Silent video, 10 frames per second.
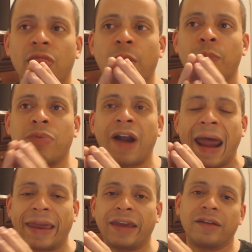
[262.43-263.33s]
the
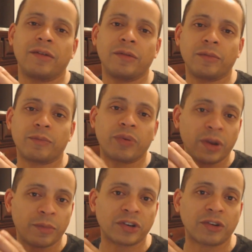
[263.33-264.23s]
bracket,
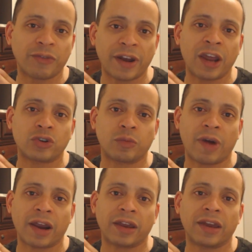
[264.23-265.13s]
pretty much the financial
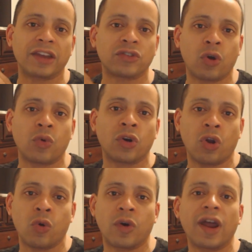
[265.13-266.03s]
bracket, gets lower and
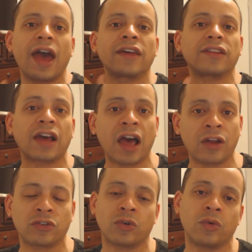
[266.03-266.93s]
lower as the
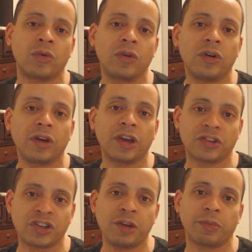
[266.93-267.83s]
console
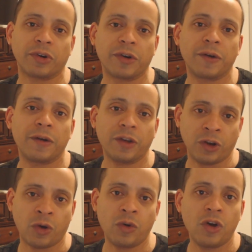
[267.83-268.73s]
gets cheaper, you
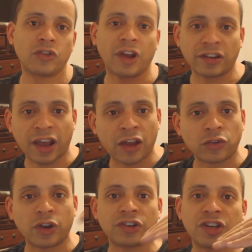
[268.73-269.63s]
know? So as the
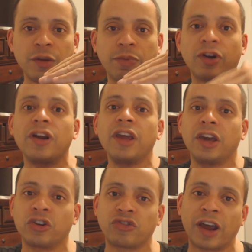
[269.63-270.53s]
console gets cheaper,
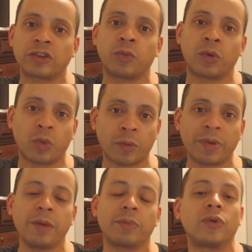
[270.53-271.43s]
it attracts more and more
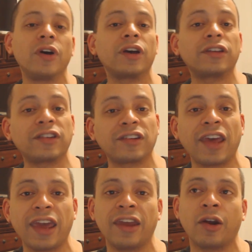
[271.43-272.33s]
people because it's
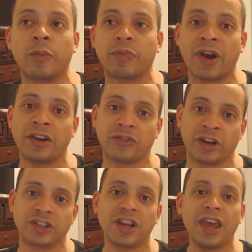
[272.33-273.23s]
hitting a price
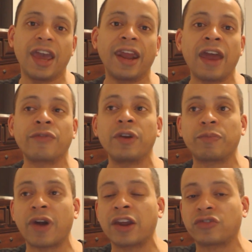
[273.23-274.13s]
range. And every
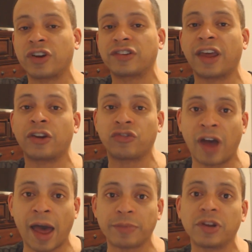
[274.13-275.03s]
price range that it
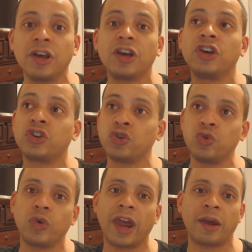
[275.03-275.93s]
drops is
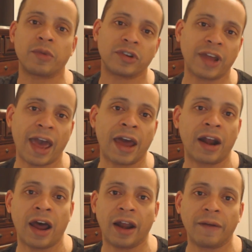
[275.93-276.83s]
new gamers that add
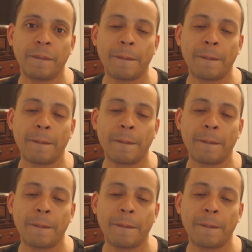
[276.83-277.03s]
on.